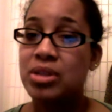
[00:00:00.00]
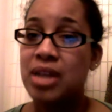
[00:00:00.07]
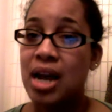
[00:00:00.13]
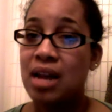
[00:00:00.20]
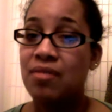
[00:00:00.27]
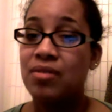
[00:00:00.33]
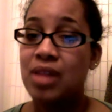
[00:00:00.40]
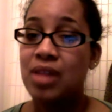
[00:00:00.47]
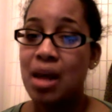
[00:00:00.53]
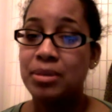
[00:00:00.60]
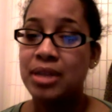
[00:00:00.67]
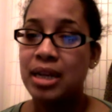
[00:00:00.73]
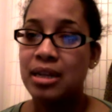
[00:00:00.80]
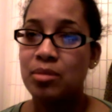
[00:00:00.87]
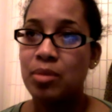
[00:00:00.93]
kind of
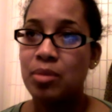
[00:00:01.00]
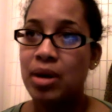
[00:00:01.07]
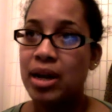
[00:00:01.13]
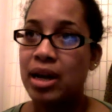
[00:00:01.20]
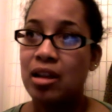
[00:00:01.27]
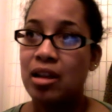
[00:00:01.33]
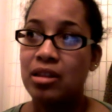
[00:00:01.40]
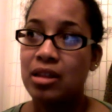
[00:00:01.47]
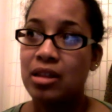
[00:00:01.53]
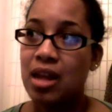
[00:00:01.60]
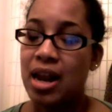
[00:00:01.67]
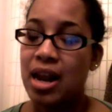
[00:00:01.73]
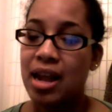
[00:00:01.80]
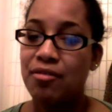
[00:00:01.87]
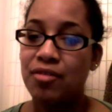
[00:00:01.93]
lopsided by a lot,
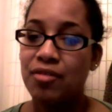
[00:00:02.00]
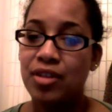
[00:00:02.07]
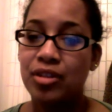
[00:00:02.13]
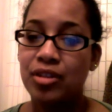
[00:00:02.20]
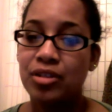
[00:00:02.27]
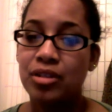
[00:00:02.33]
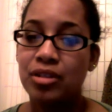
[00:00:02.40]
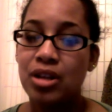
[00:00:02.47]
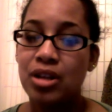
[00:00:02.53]
I feel.